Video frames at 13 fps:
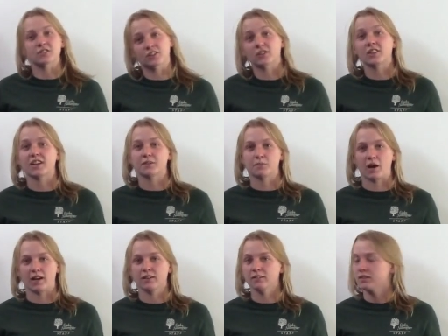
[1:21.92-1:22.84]
look like
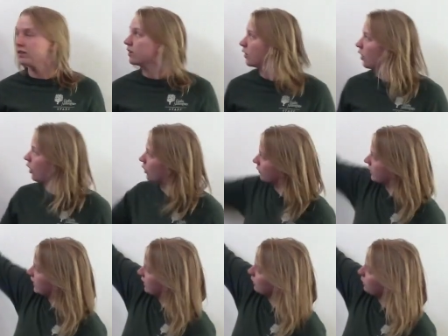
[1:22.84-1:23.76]
mine. Over
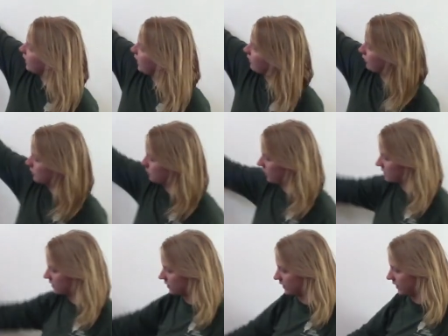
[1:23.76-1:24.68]
here we have our
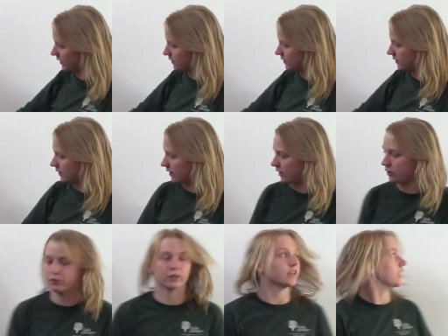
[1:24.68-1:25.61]
mustelids, and
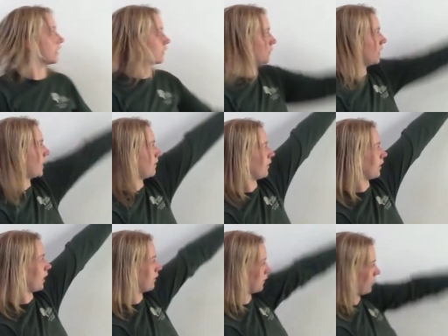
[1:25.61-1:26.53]
over here we have our
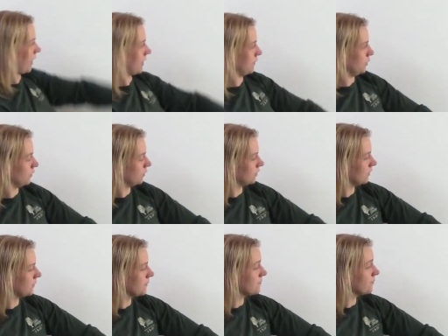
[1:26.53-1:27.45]
other animals.
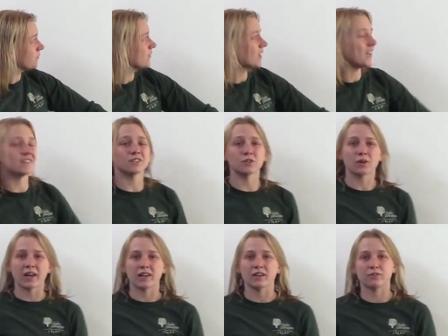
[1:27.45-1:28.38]
It's
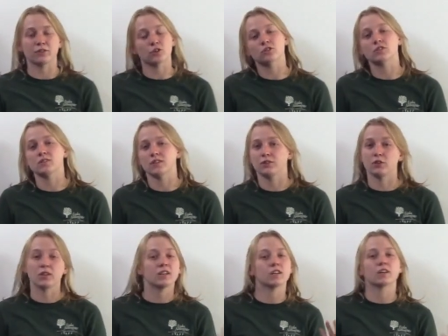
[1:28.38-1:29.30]
okay if, yours, if you
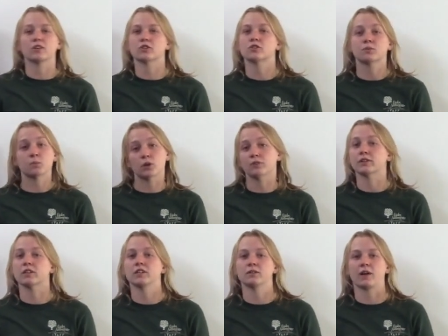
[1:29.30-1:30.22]
didn't get yours
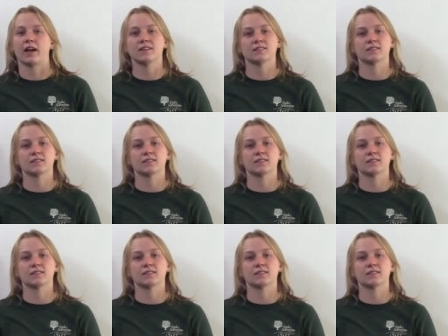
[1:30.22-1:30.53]
perfectly right.